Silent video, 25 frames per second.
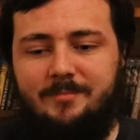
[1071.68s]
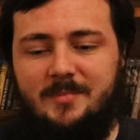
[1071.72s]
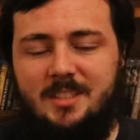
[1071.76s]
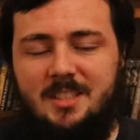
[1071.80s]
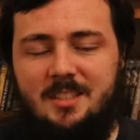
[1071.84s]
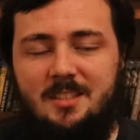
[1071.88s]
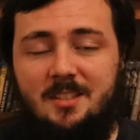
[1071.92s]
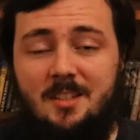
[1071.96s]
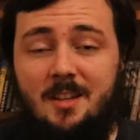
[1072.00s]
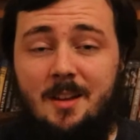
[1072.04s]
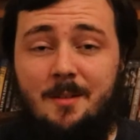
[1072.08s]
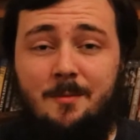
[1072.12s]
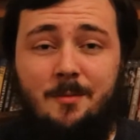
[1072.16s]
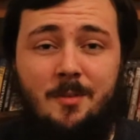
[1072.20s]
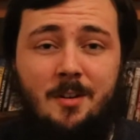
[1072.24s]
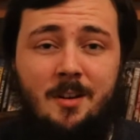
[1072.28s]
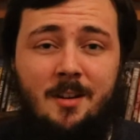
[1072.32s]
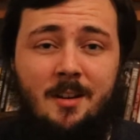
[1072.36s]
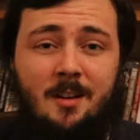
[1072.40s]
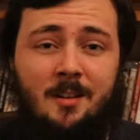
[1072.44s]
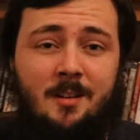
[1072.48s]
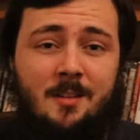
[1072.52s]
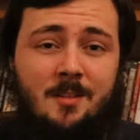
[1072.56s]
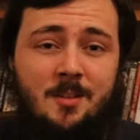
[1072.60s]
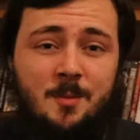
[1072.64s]
yeah, very
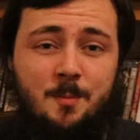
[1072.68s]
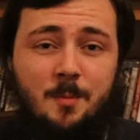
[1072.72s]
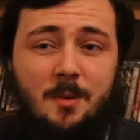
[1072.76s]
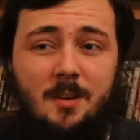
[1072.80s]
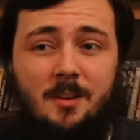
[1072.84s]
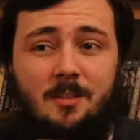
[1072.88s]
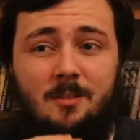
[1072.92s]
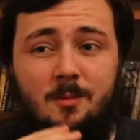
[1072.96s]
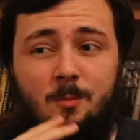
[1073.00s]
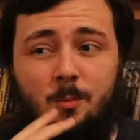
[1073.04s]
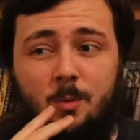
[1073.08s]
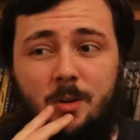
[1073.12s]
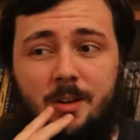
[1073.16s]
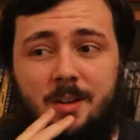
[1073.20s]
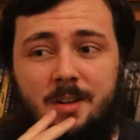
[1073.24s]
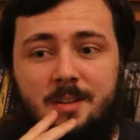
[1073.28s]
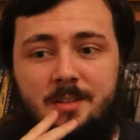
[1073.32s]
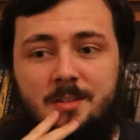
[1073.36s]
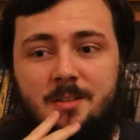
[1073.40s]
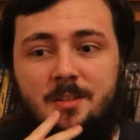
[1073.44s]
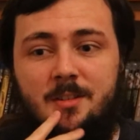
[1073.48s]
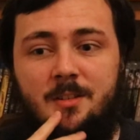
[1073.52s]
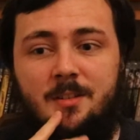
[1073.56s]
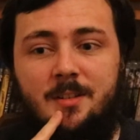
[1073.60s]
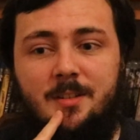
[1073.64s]
uninspiring ways.
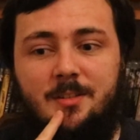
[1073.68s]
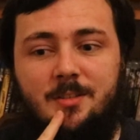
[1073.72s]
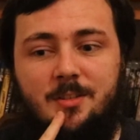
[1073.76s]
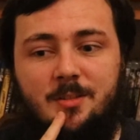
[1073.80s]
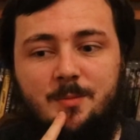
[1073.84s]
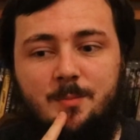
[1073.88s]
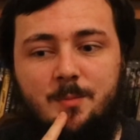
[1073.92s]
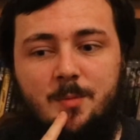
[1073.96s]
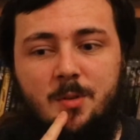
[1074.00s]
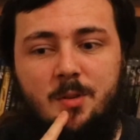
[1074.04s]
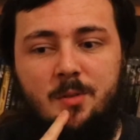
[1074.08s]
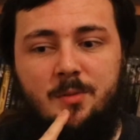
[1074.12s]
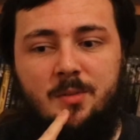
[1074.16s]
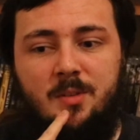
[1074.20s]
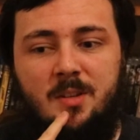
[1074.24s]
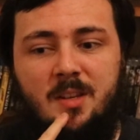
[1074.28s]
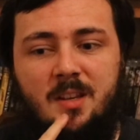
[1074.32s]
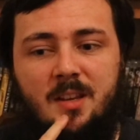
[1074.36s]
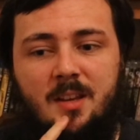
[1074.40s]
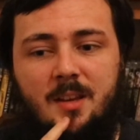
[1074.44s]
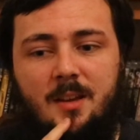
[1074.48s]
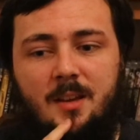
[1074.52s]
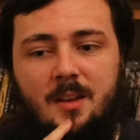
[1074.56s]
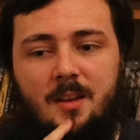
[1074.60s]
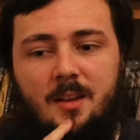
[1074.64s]
You know, it just
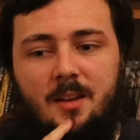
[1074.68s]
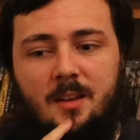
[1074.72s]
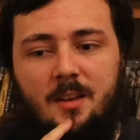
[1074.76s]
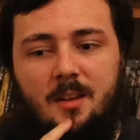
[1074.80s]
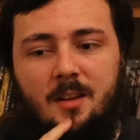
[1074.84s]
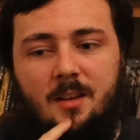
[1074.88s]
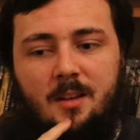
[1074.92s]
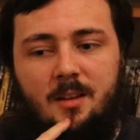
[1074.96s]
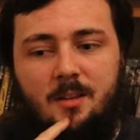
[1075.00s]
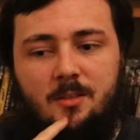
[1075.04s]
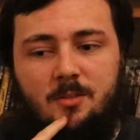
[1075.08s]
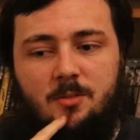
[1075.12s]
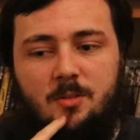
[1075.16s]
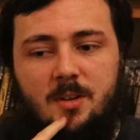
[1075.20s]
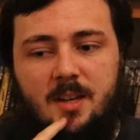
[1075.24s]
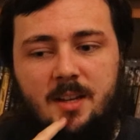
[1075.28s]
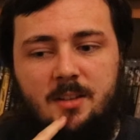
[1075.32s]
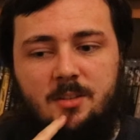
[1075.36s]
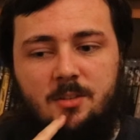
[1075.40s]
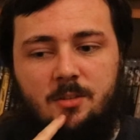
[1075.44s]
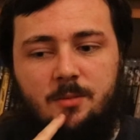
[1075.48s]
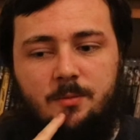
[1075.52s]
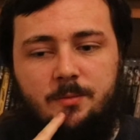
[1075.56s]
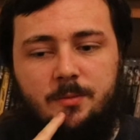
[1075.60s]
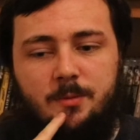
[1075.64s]
drags
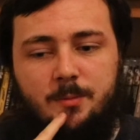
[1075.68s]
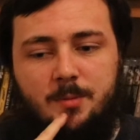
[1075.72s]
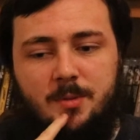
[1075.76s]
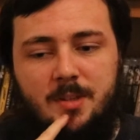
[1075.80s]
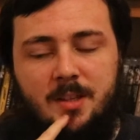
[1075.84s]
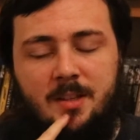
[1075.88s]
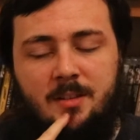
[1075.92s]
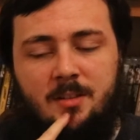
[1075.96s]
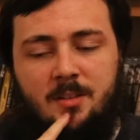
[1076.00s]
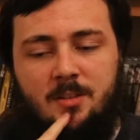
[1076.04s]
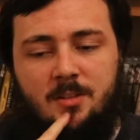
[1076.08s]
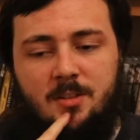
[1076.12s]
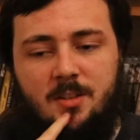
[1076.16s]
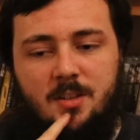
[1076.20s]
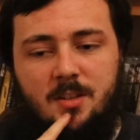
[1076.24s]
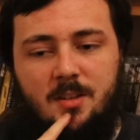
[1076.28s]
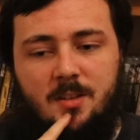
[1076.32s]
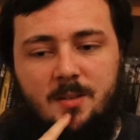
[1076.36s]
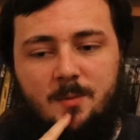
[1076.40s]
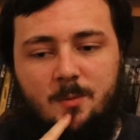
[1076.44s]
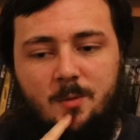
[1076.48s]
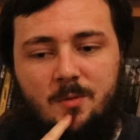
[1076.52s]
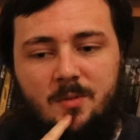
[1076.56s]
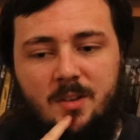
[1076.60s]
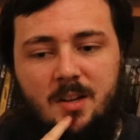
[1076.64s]
on from scene to
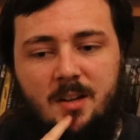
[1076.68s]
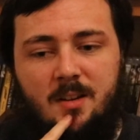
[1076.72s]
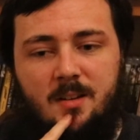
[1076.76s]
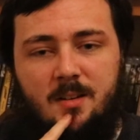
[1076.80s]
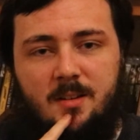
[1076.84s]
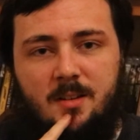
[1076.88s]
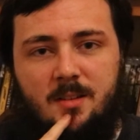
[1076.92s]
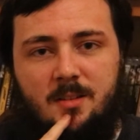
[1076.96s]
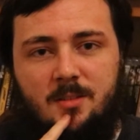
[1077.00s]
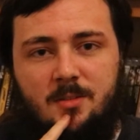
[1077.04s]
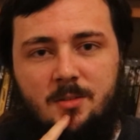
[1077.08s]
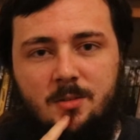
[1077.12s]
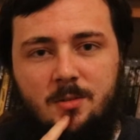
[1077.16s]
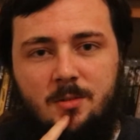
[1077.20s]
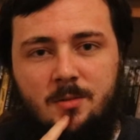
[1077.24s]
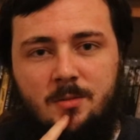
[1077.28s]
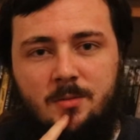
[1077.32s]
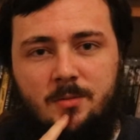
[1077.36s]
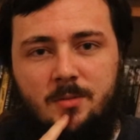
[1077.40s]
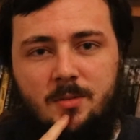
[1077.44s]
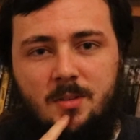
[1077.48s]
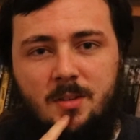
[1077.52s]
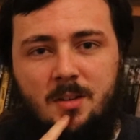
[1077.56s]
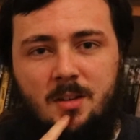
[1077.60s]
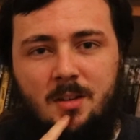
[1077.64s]
scene without any sort
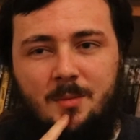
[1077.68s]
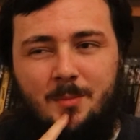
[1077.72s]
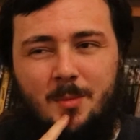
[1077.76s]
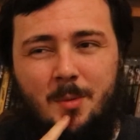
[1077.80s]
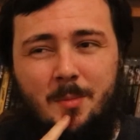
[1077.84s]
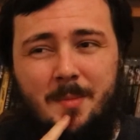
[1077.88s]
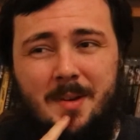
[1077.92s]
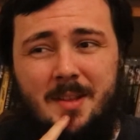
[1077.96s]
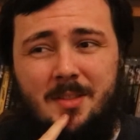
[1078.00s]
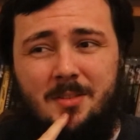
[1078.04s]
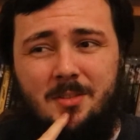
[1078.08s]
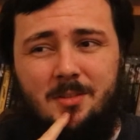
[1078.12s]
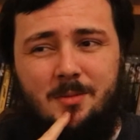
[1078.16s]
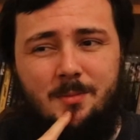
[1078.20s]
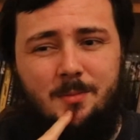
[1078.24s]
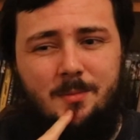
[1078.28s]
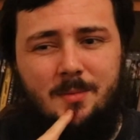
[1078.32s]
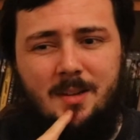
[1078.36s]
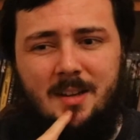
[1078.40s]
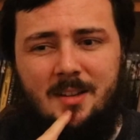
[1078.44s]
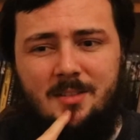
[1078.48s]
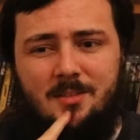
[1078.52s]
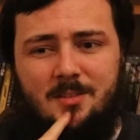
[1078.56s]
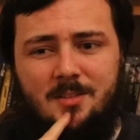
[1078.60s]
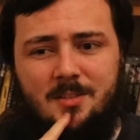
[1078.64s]
of momentum,
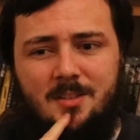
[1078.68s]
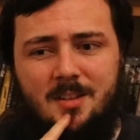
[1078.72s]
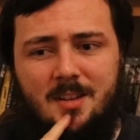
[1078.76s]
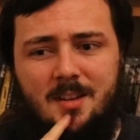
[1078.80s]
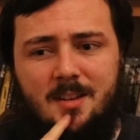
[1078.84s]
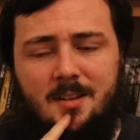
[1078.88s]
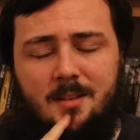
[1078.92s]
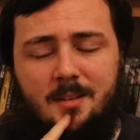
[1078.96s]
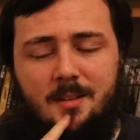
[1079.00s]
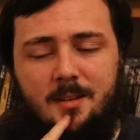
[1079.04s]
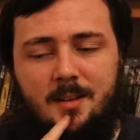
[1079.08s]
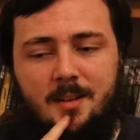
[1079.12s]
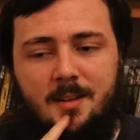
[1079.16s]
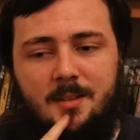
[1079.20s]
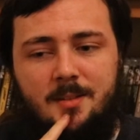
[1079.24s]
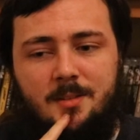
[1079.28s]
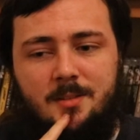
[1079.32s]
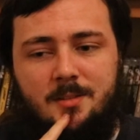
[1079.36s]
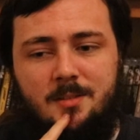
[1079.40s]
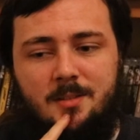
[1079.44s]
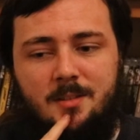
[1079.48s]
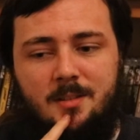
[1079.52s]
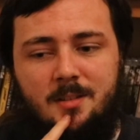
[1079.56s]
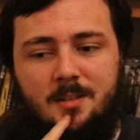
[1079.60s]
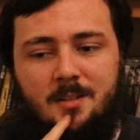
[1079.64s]
as I say,
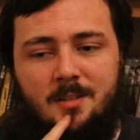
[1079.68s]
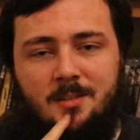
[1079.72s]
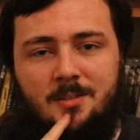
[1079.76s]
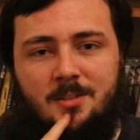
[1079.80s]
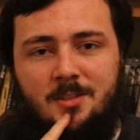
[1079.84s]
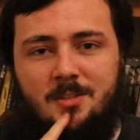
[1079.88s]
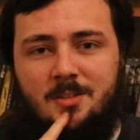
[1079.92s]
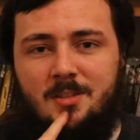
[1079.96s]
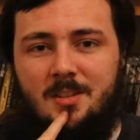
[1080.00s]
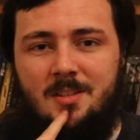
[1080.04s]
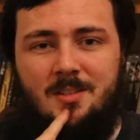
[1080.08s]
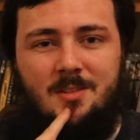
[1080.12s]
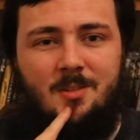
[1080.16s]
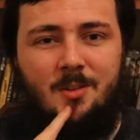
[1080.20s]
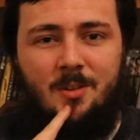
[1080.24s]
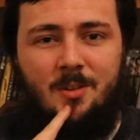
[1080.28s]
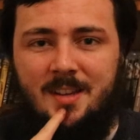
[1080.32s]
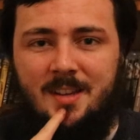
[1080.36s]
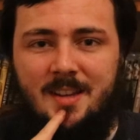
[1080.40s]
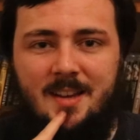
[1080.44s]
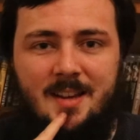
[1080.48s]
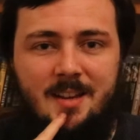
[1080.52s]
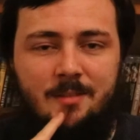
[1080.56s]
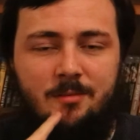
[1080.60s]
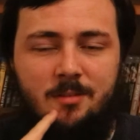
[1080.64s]
and just did
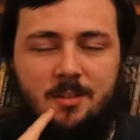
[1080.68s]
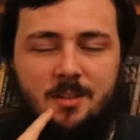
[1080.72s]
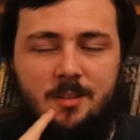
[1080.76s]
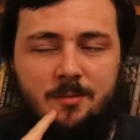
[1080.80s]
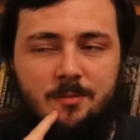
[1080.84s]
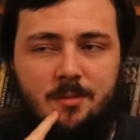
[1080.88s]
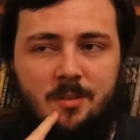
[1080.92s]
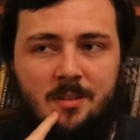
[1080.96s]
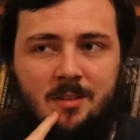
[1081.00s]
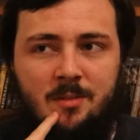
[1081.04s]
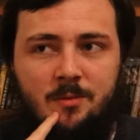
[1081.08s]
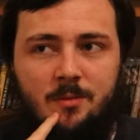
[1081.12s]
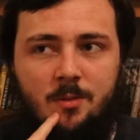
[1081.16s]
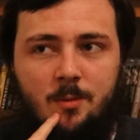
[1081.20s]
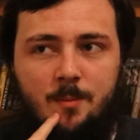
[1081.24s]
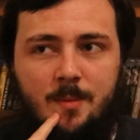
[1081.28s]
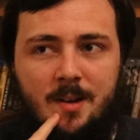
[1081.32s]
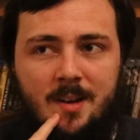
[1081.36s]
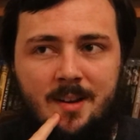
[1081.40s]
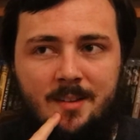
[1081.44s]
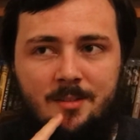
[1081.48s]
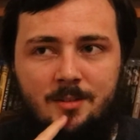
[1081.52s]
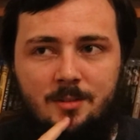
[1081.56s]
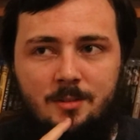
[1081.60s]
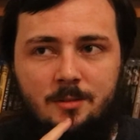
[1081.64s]
care really for this film
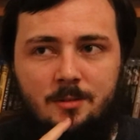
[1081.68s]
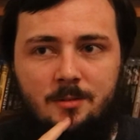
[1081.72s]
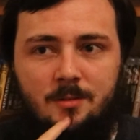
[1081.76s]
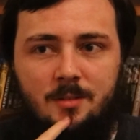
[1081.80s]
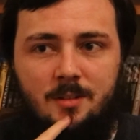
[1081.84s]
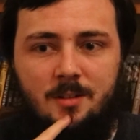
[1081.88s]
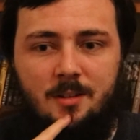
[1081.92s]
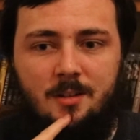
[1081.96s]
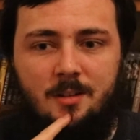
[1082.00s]
at all.